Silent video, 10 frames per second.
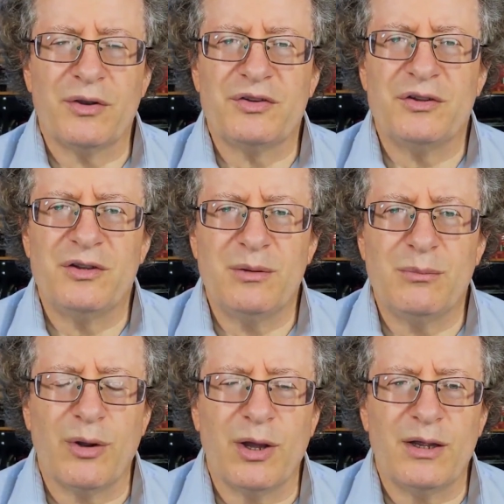Russian team
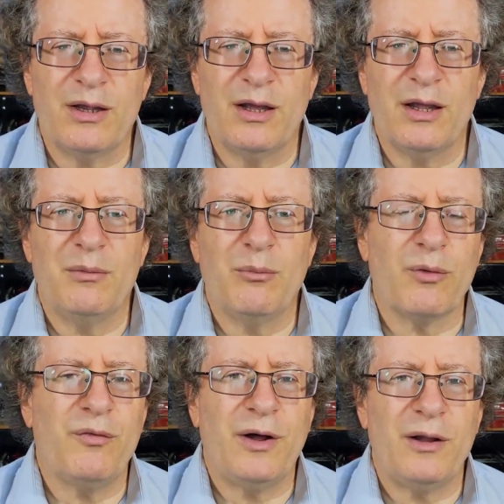brought in
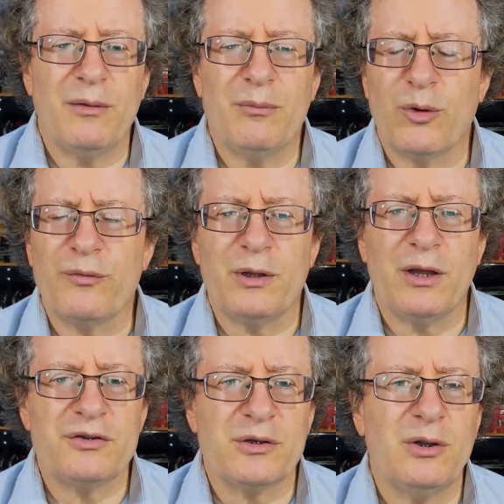
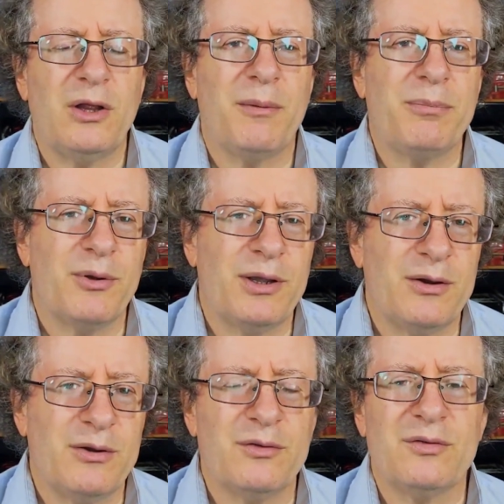morphological
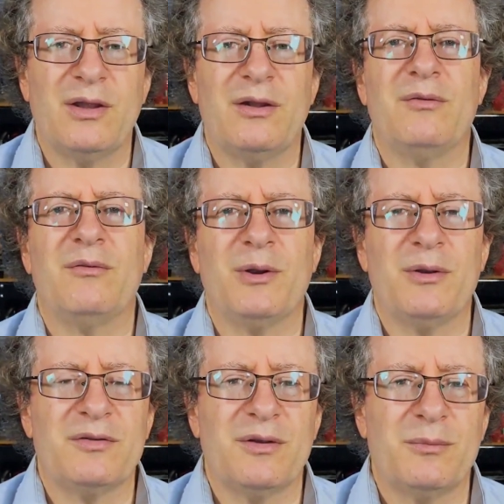operators and various